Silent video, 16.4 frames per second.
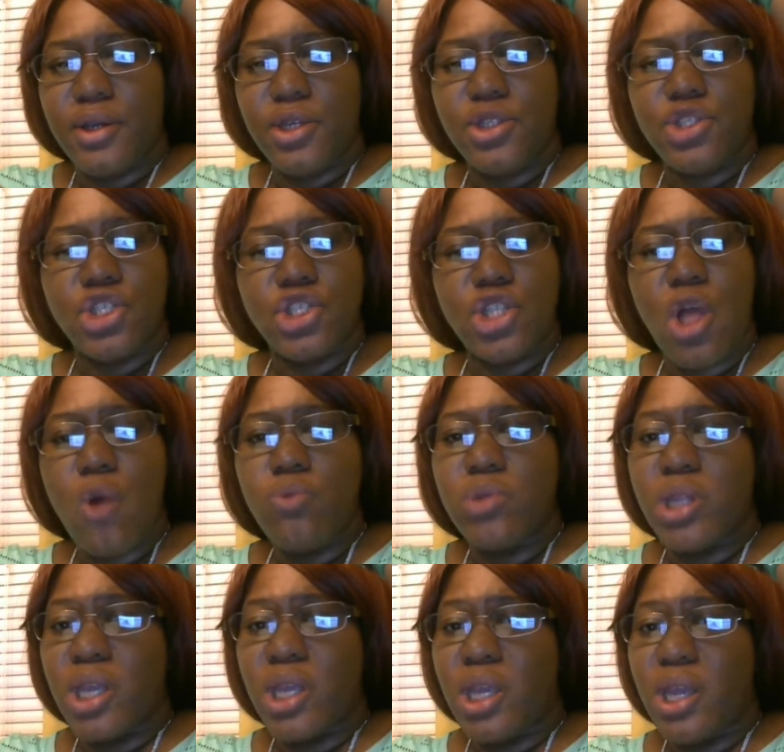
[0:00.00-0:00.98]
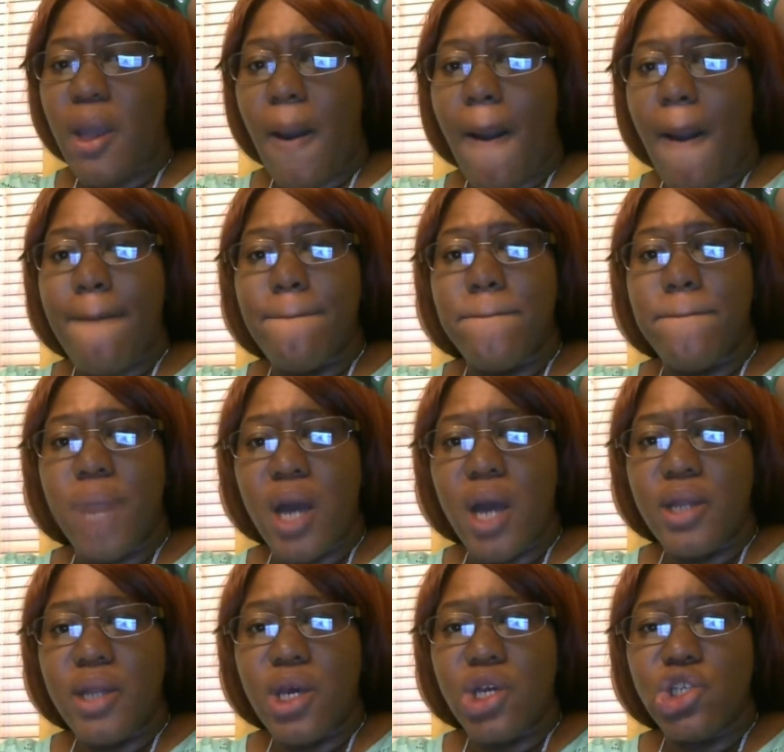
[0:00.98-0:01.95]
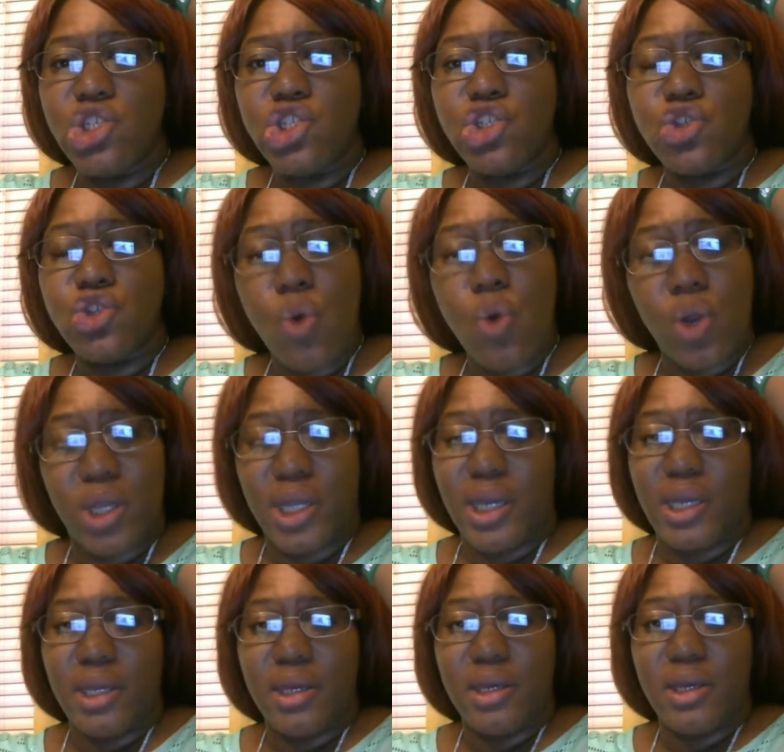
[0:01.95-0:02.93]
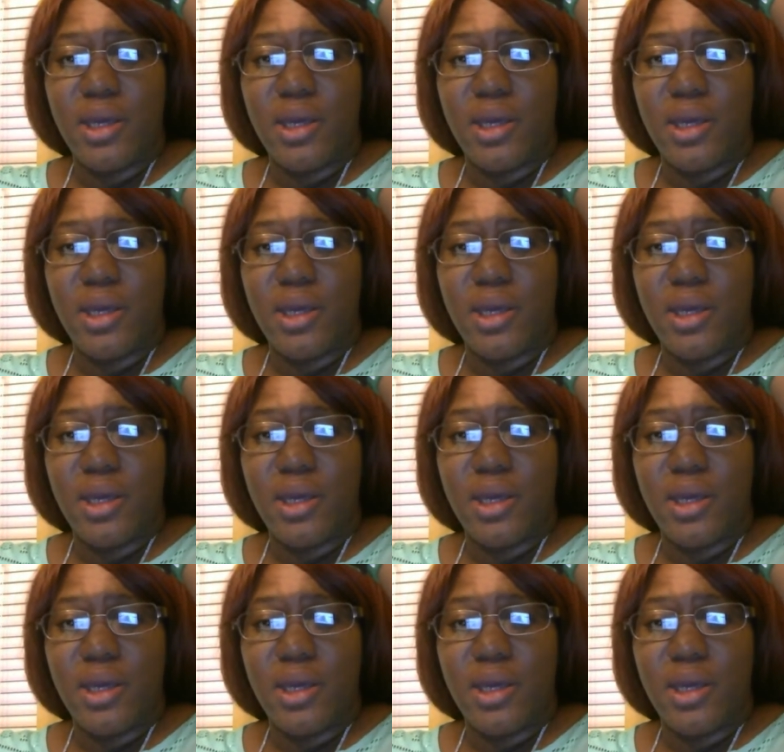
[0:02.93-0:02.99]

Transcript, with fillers: Slowly but surely.